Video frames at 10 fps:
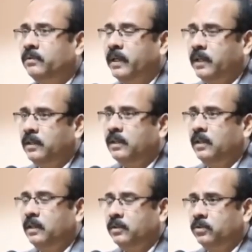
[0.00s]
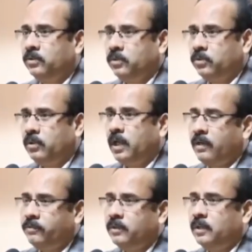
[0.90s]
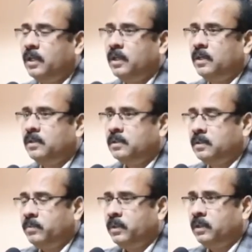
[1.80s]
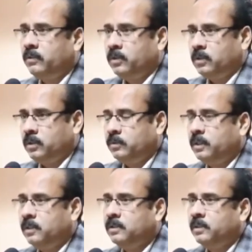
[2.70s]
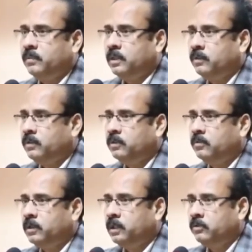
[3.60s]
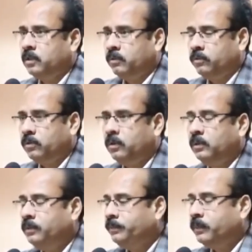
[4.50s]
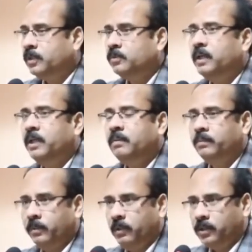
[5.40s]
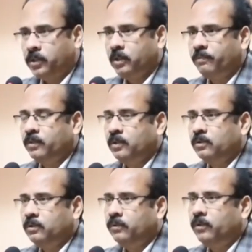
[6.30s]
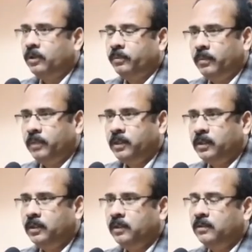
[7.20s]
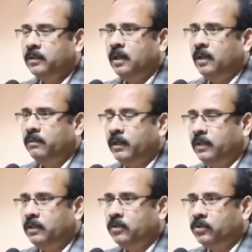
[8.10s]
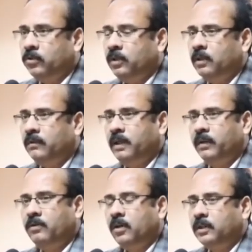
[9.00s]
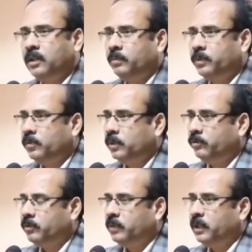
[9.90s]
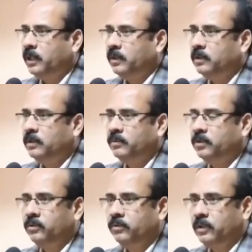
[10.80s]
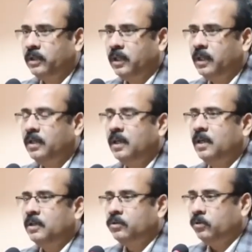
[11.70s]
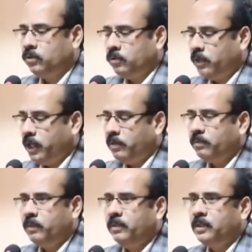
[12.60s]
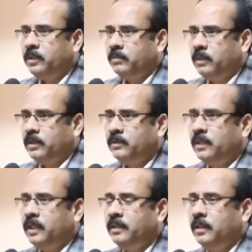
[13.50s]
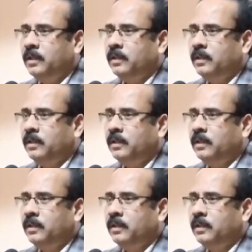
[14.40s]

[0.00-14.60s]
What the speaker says: final electoral roll after summary revision, special summary revision 2024 is being published. So for publishing this final roll, we have got the approval from the Election Commission of India. So today publishing means that